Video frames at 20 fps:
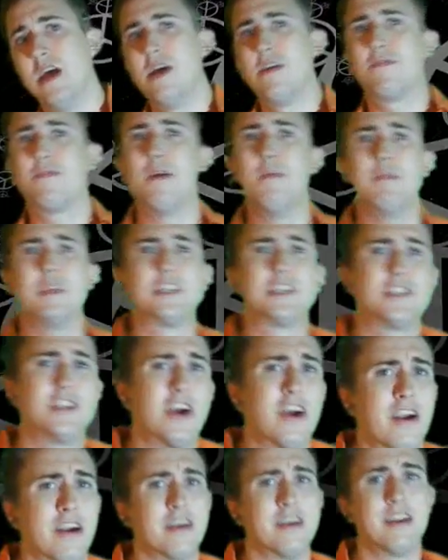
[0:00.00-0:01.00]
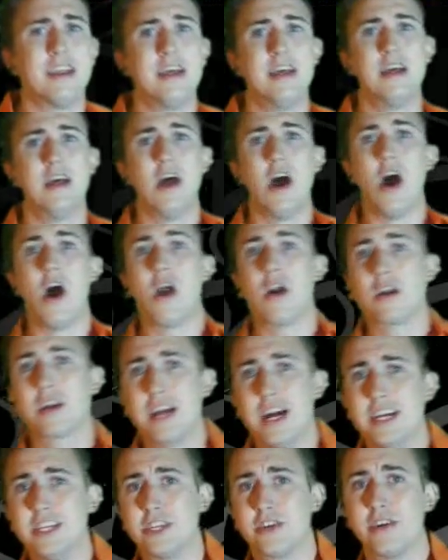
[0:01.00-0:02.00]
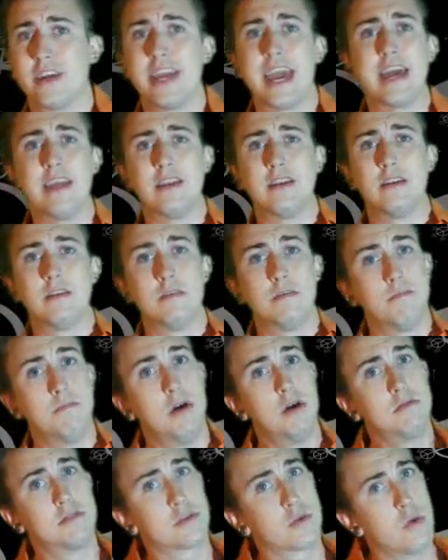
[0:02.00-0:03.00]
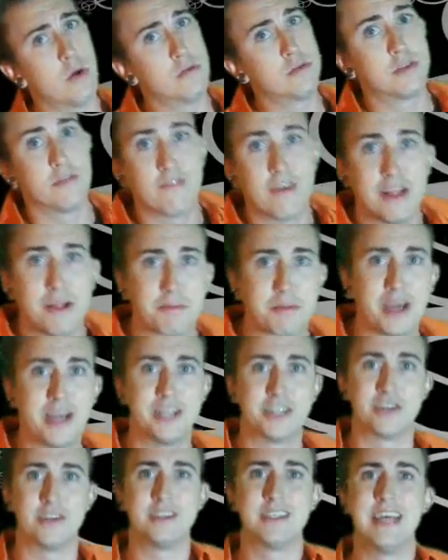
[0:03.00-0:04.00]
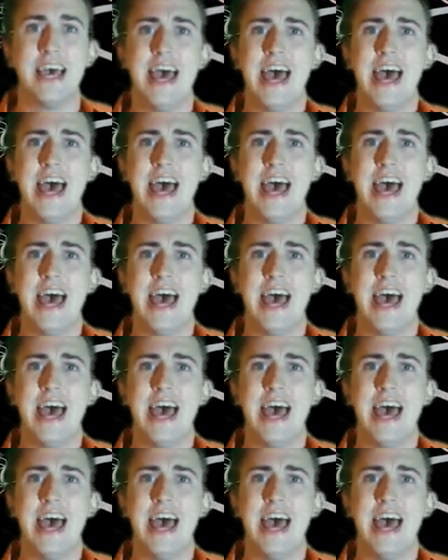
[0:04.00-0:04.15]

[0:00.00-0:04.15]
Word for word: From the start, our country and most, quote, developed countries